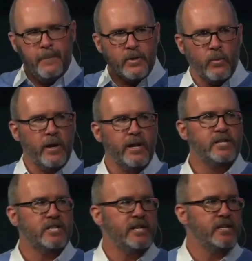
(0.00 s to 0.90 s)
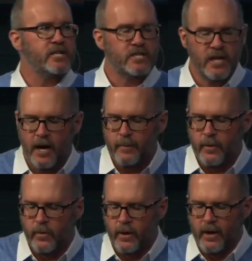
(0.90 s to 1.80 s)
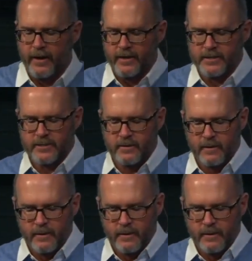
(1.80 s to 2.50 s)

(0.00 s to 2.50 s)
But the religious need to stop and realize,